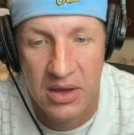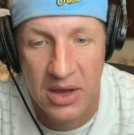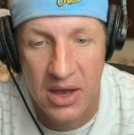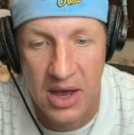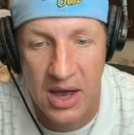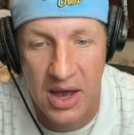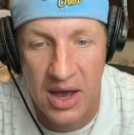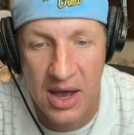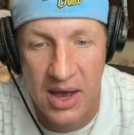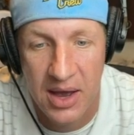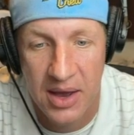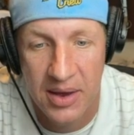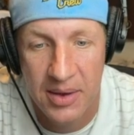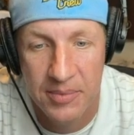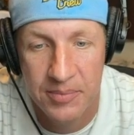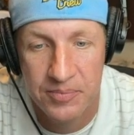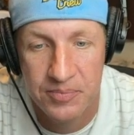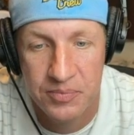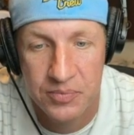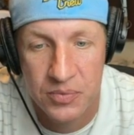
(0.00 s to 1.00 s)

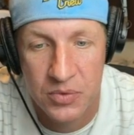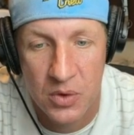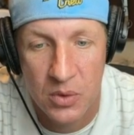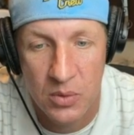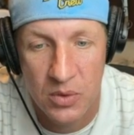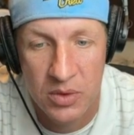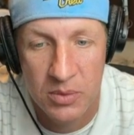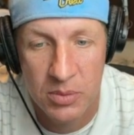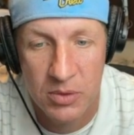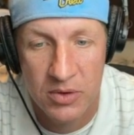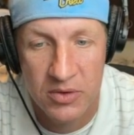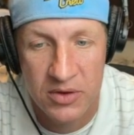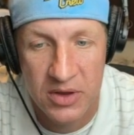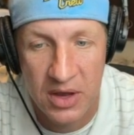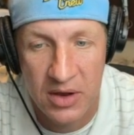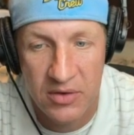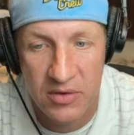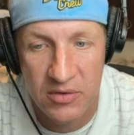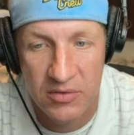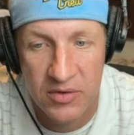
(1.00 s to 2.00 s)
Well, the Brewers
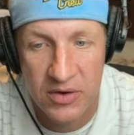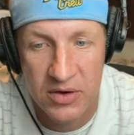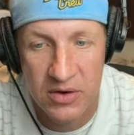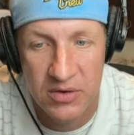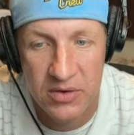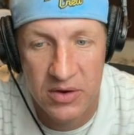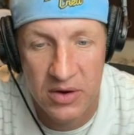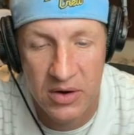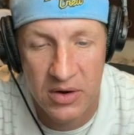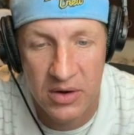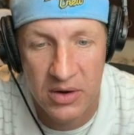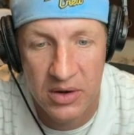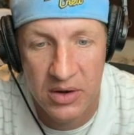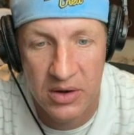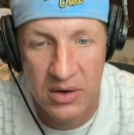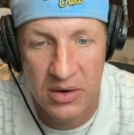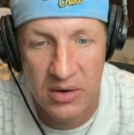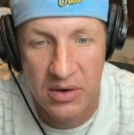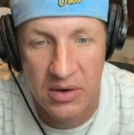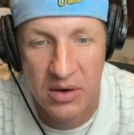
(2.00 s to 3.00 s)
catcher,
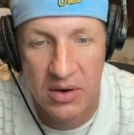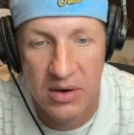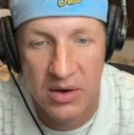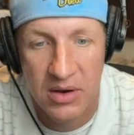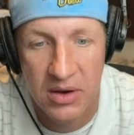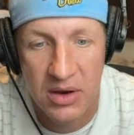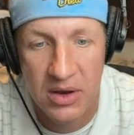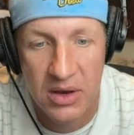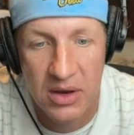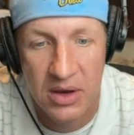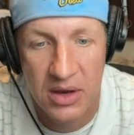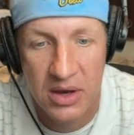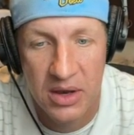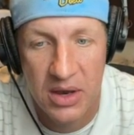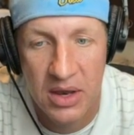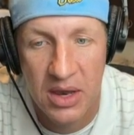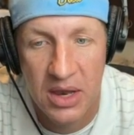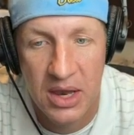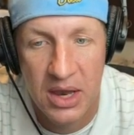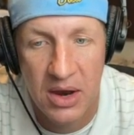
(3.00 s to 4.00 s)
Victor
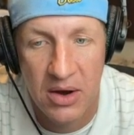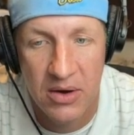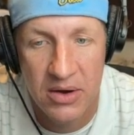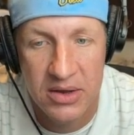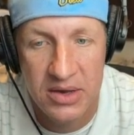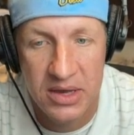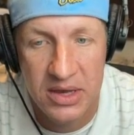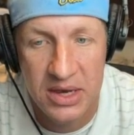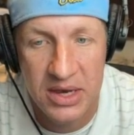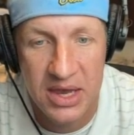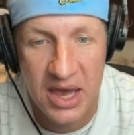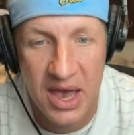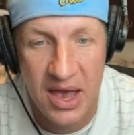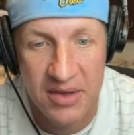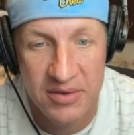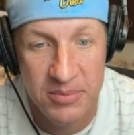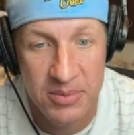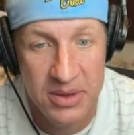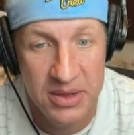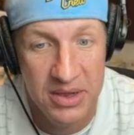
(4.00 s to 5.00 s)
Caratini,
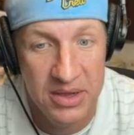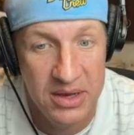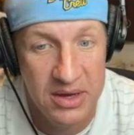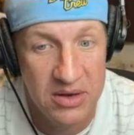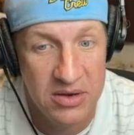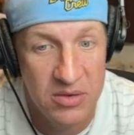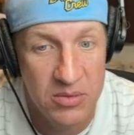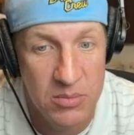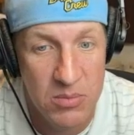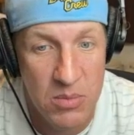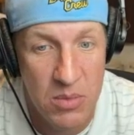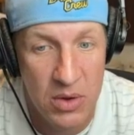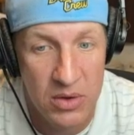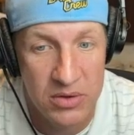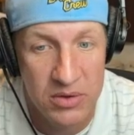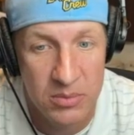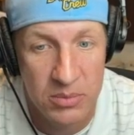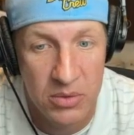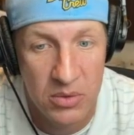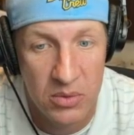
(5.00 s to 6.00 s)
has been linked to
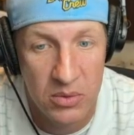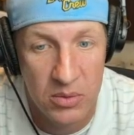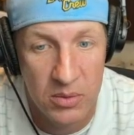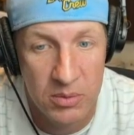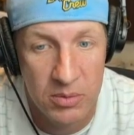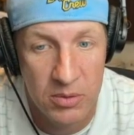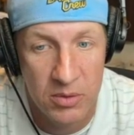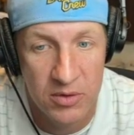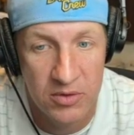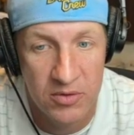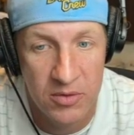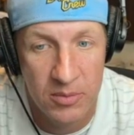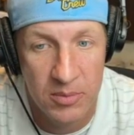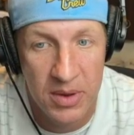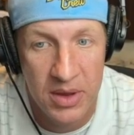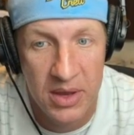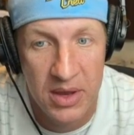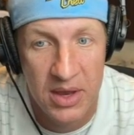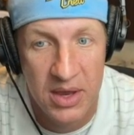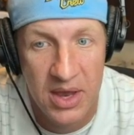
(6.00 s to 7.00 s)
multiple reports from
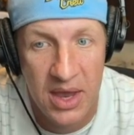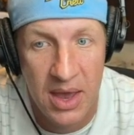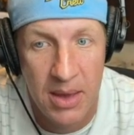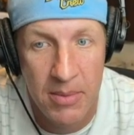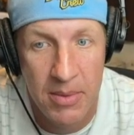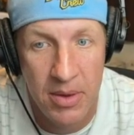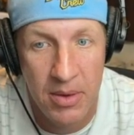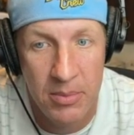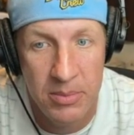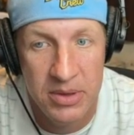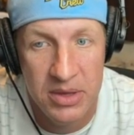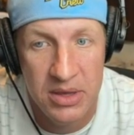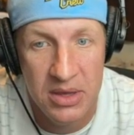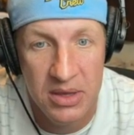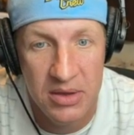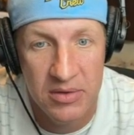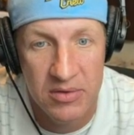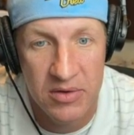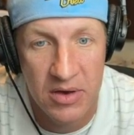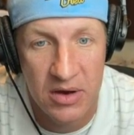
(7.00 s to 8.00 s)
MLB
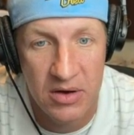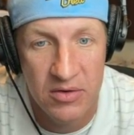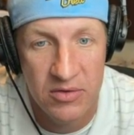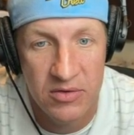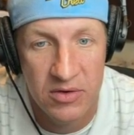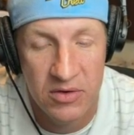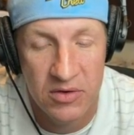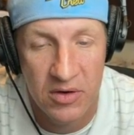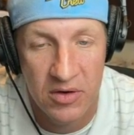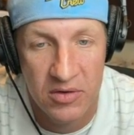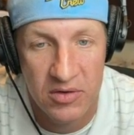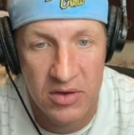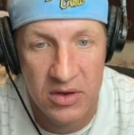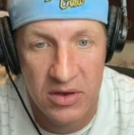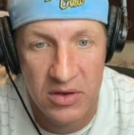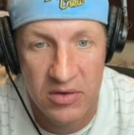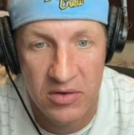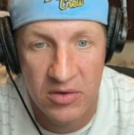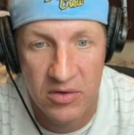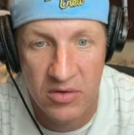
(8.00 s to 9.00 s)
Insider suggesting
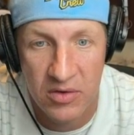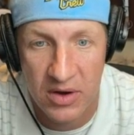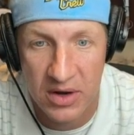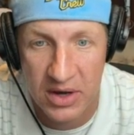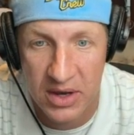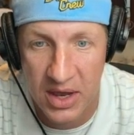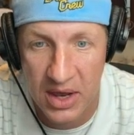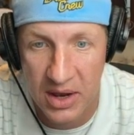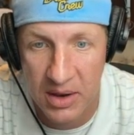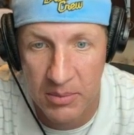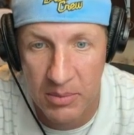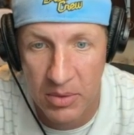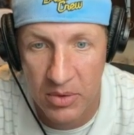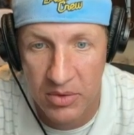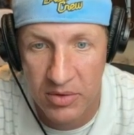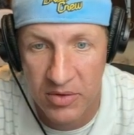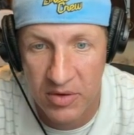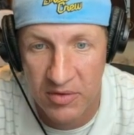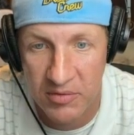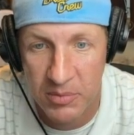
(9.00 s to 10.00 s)
he's a trade candidate.
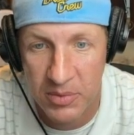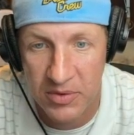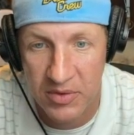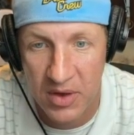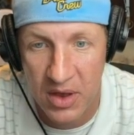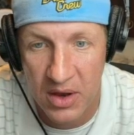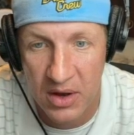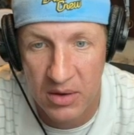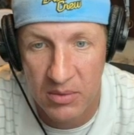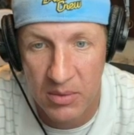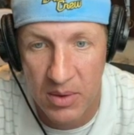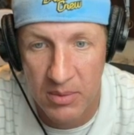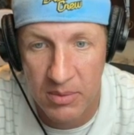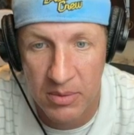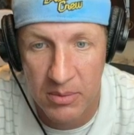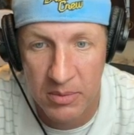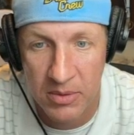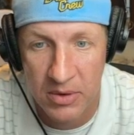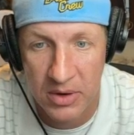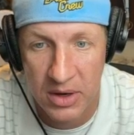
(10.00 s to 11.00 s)
Both Jeff Pisan and Robert
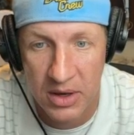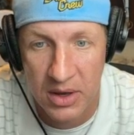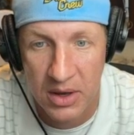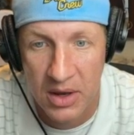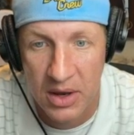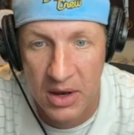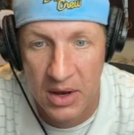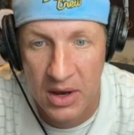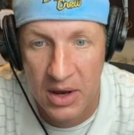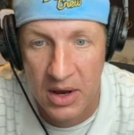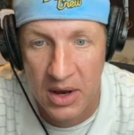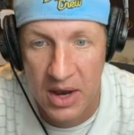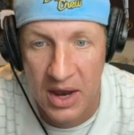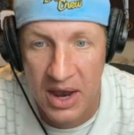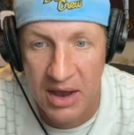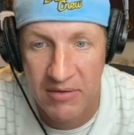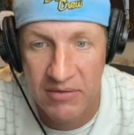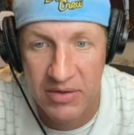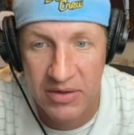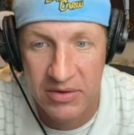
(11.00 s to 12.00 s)
Murray
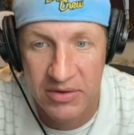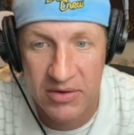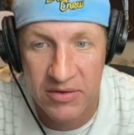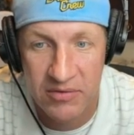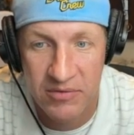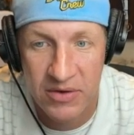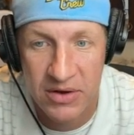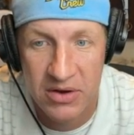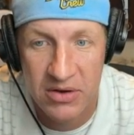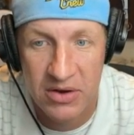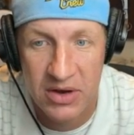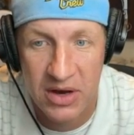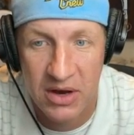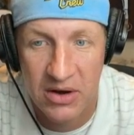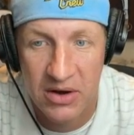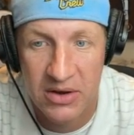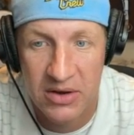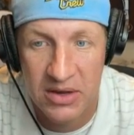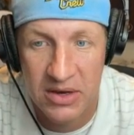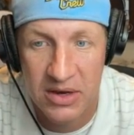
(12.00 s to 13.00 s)
have listed Victor
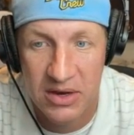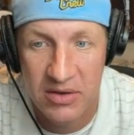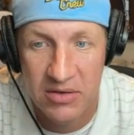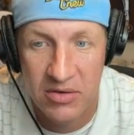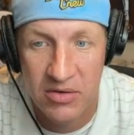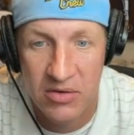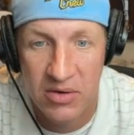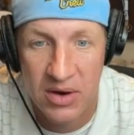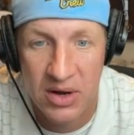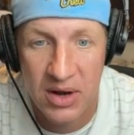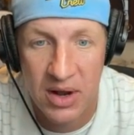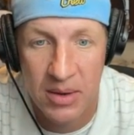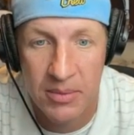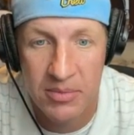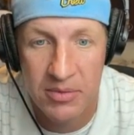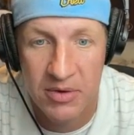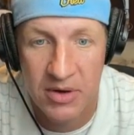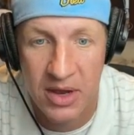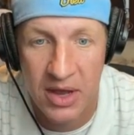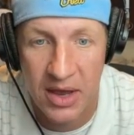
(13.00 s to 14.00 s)
Caratini as a trade
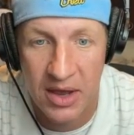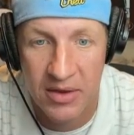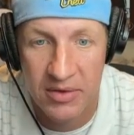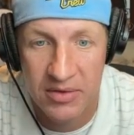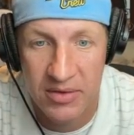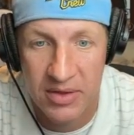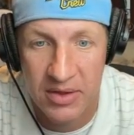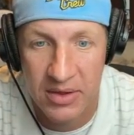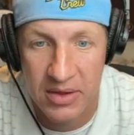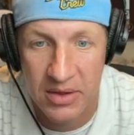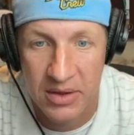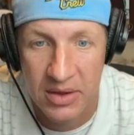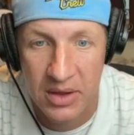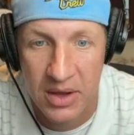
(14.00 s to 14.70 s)
option, as the